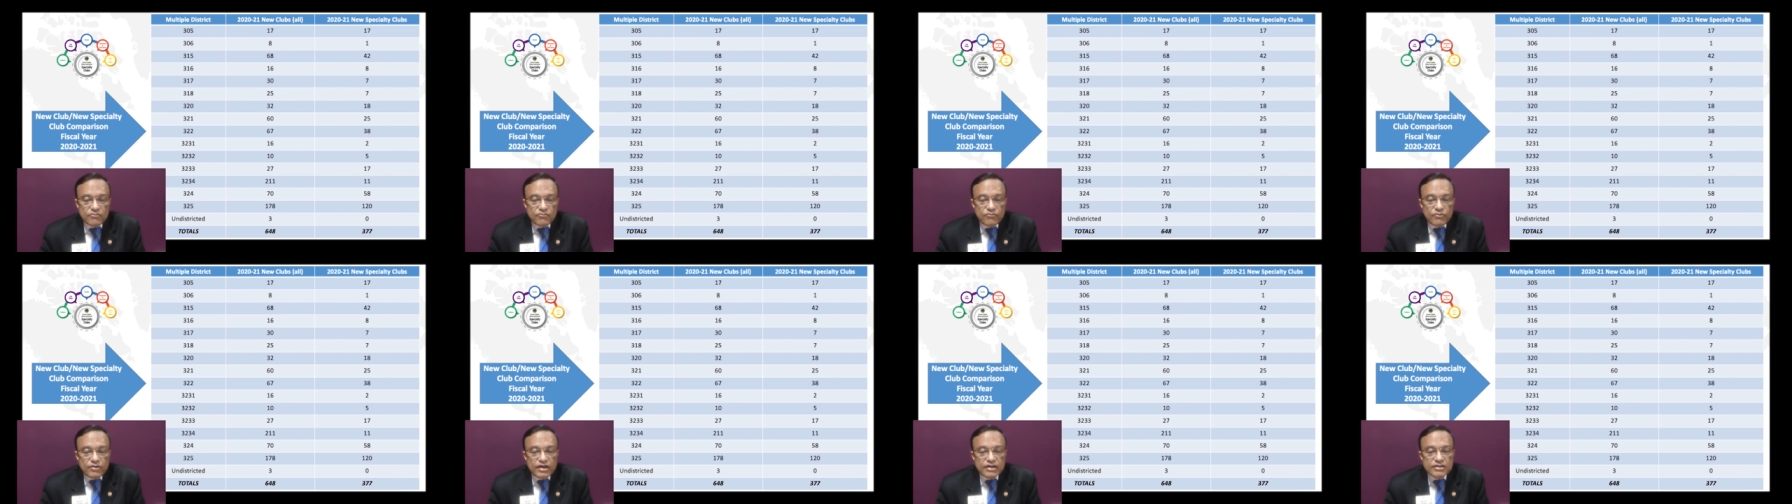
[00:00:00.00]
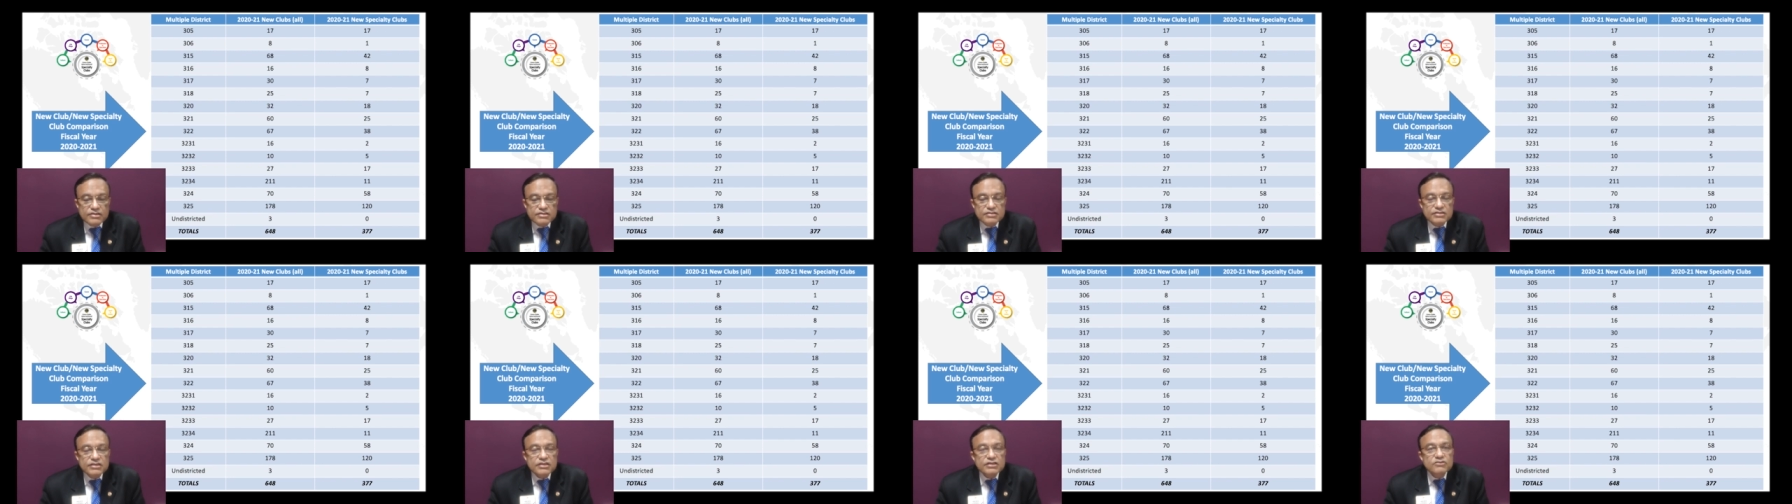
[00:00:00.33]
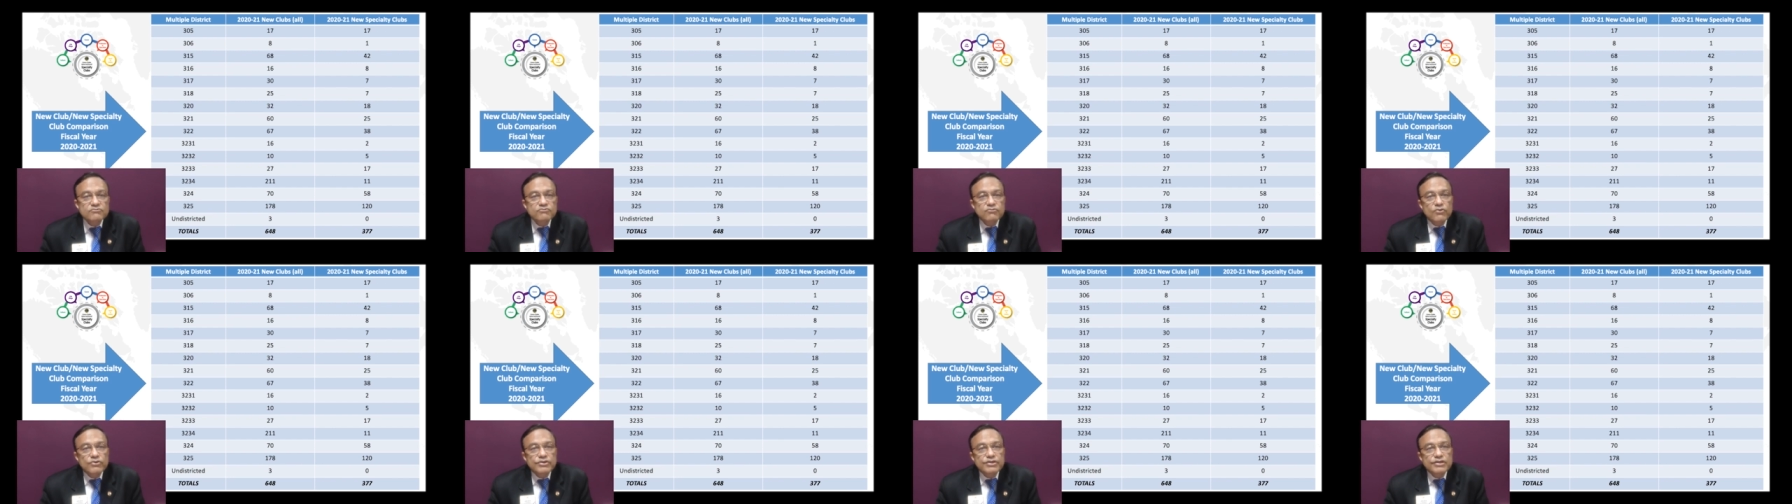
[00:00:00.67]
where
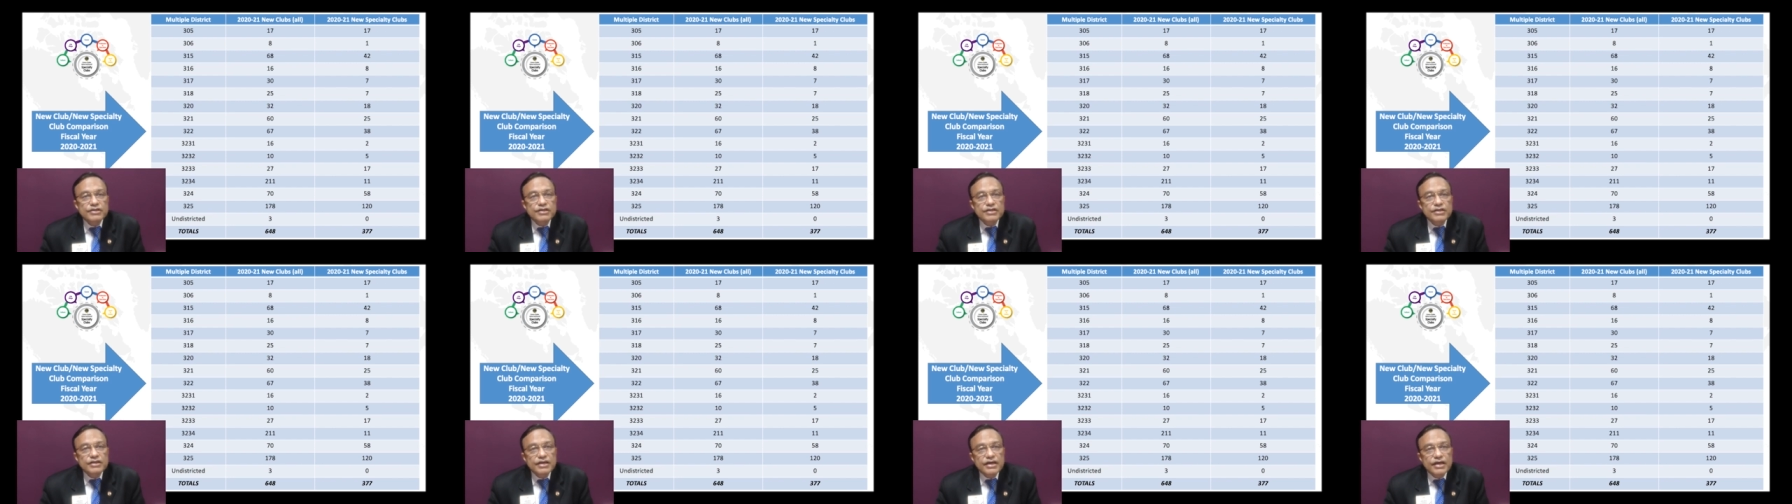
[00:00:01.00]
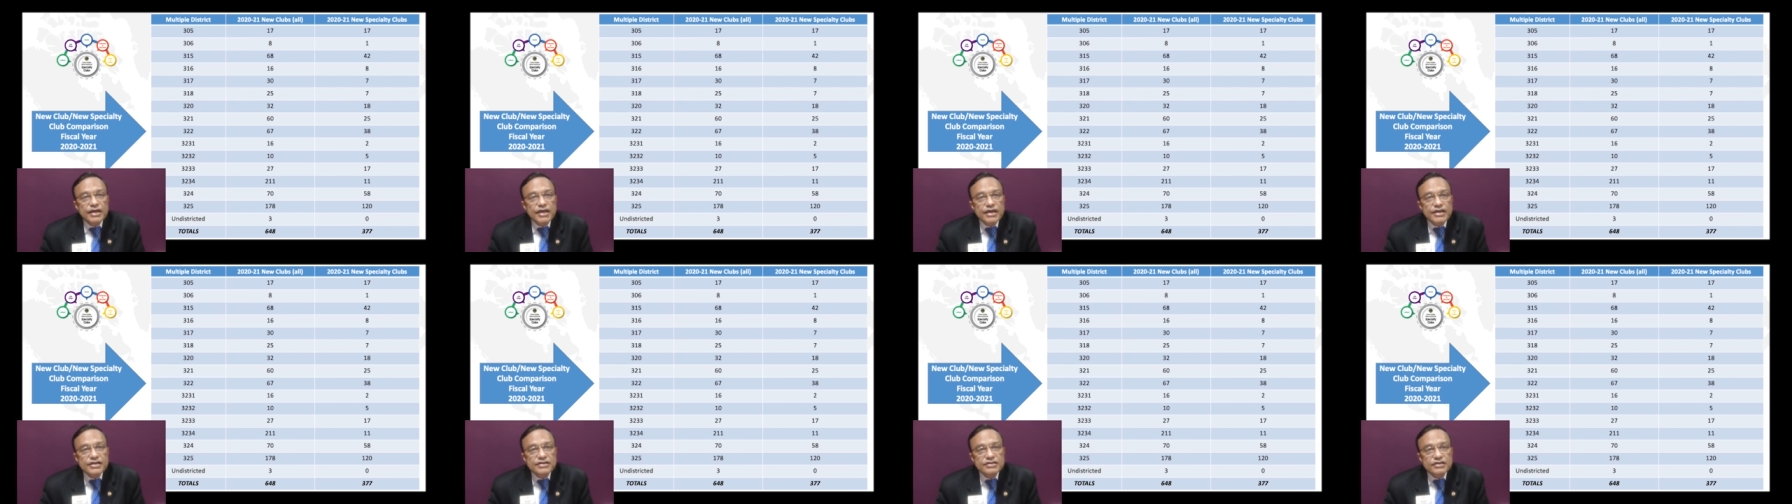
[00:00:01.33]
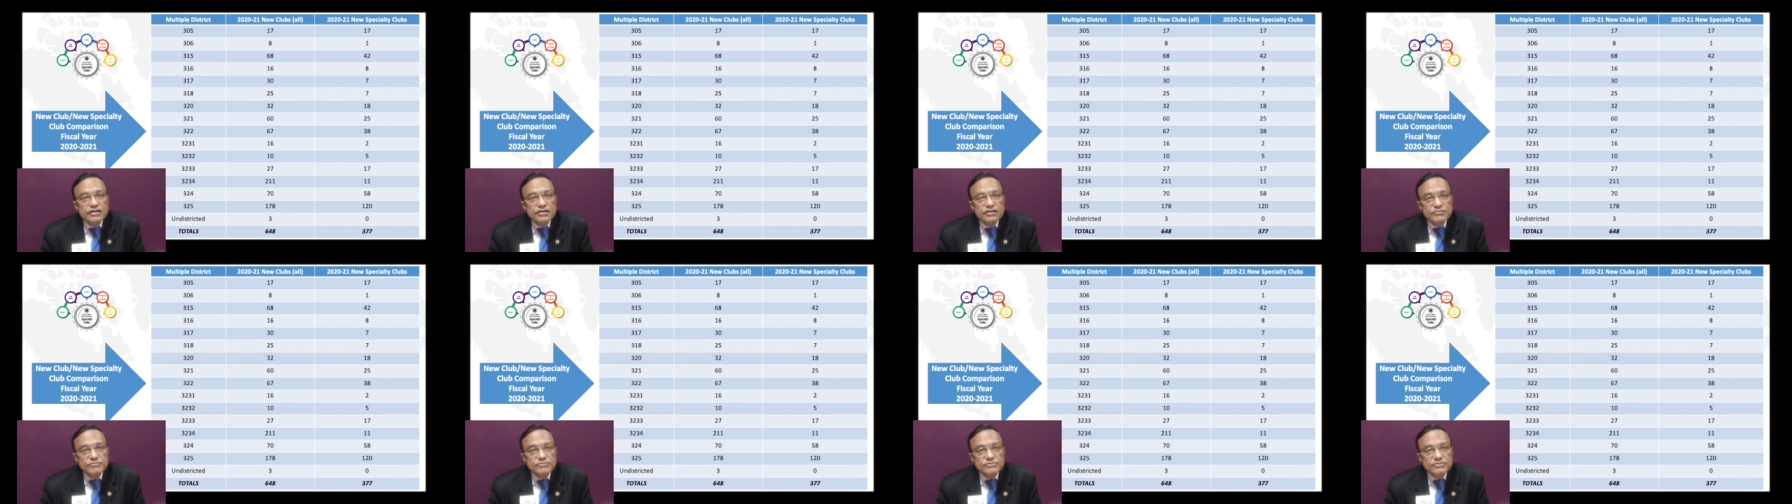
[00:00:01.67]
648
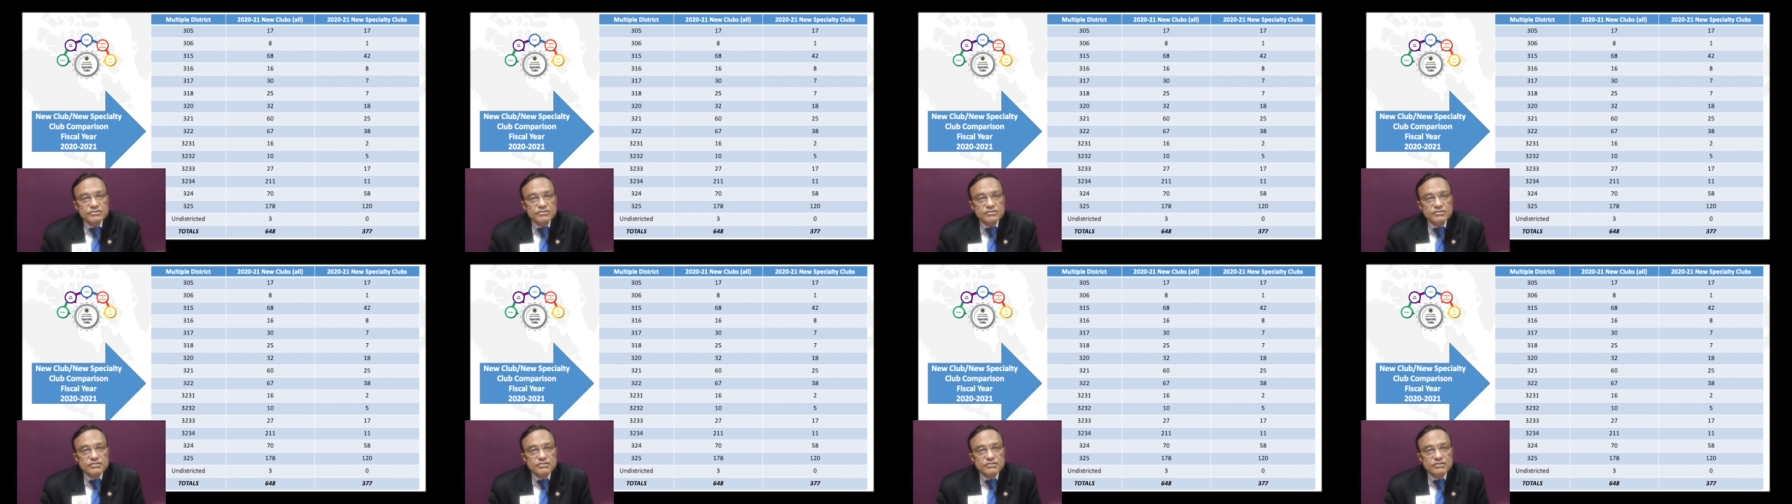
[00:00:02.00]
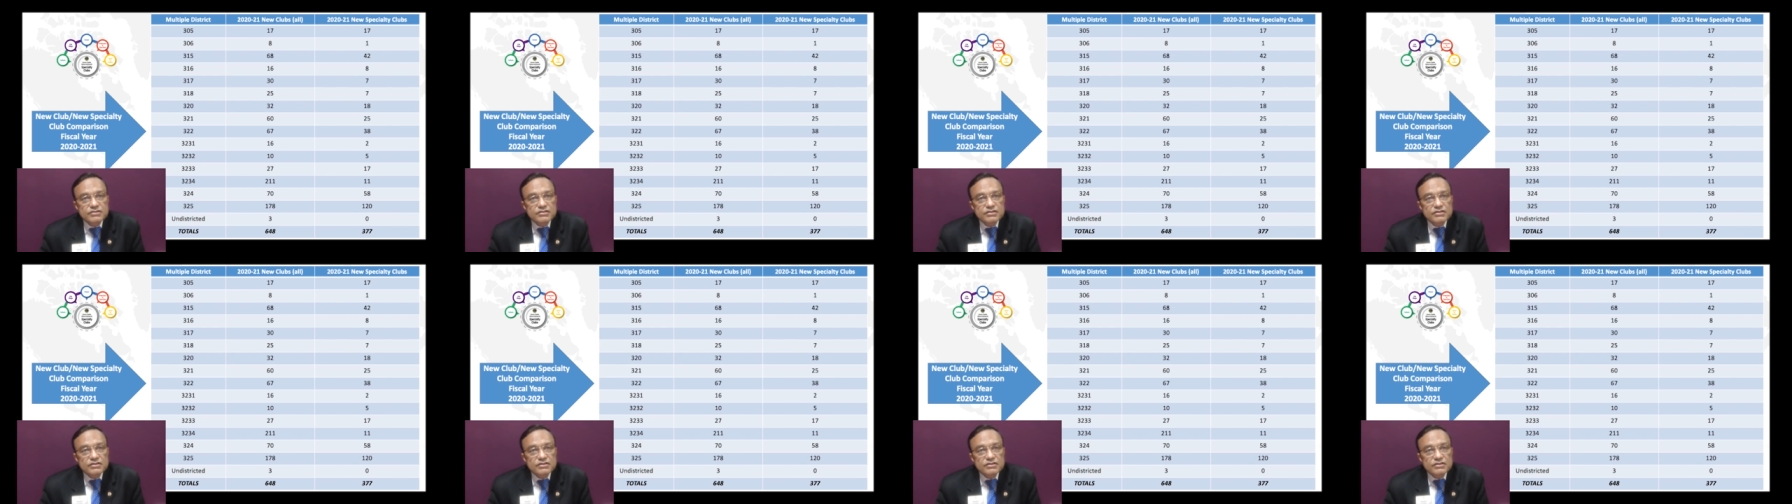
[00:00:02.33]
clubs